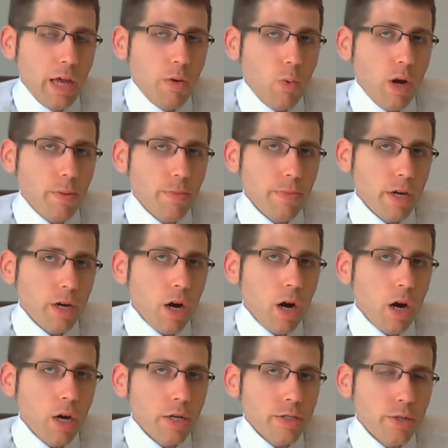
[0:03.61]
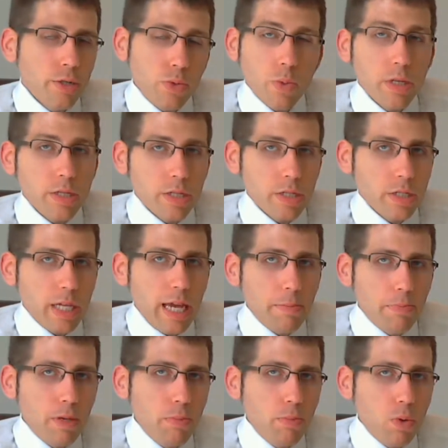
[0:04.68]
Well, there are two reasons
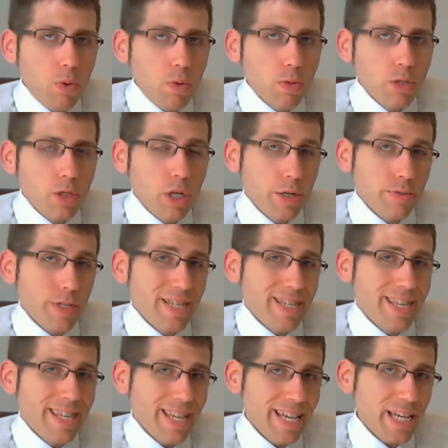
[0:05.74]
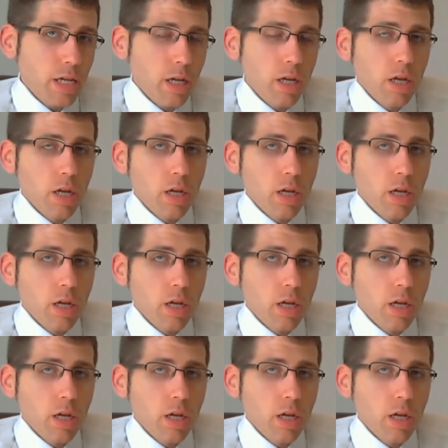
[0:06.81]
that people generally think